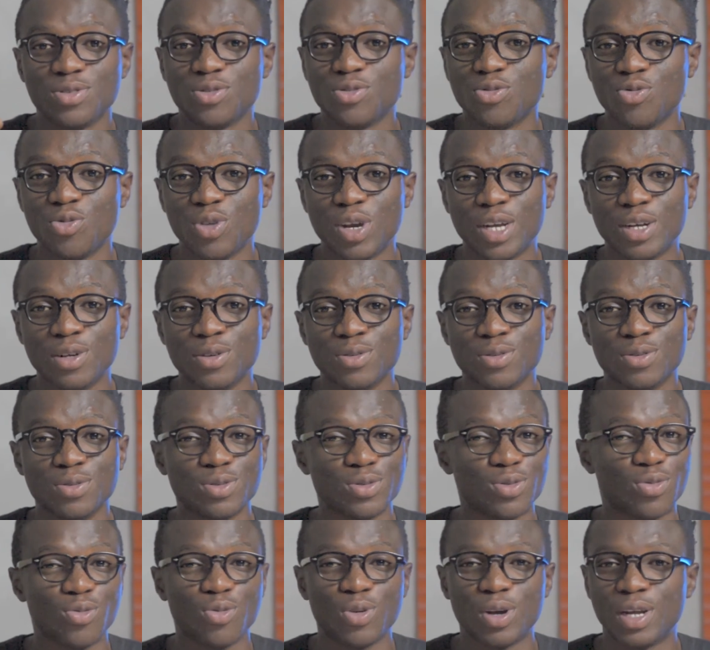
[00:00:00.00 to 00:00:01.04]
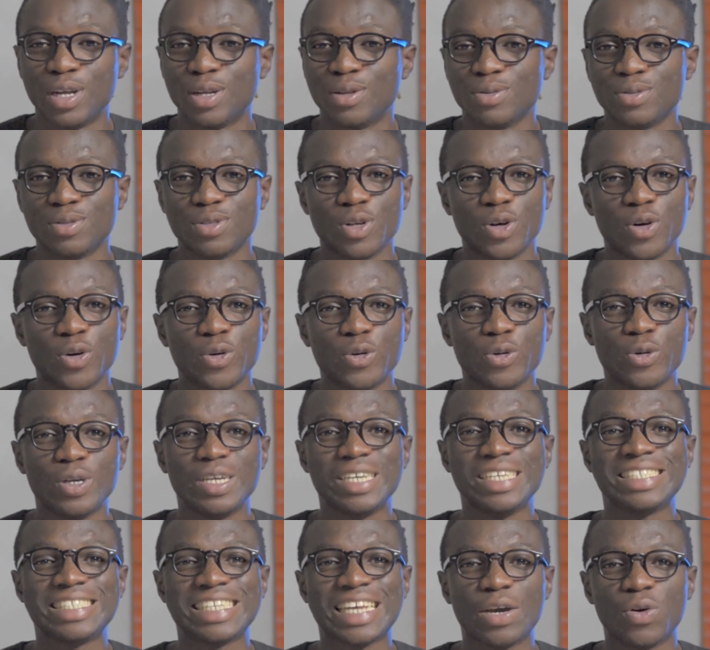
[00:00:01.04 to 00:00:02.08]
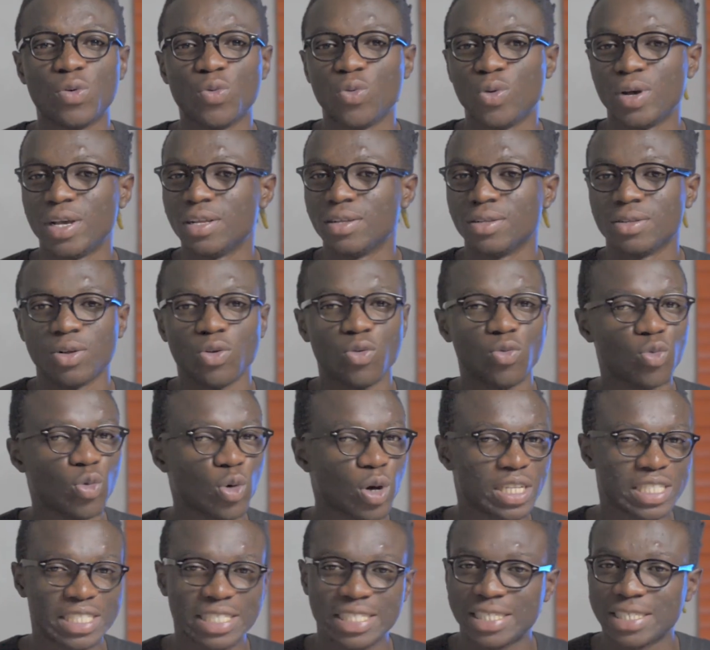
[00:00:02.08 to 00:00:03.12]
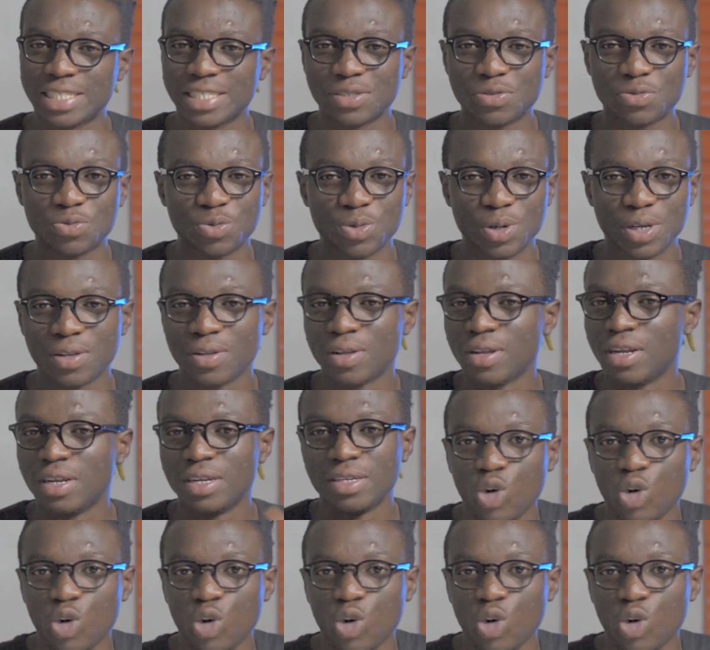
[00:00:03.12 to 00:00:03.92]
Who is a whale, or what is a whale?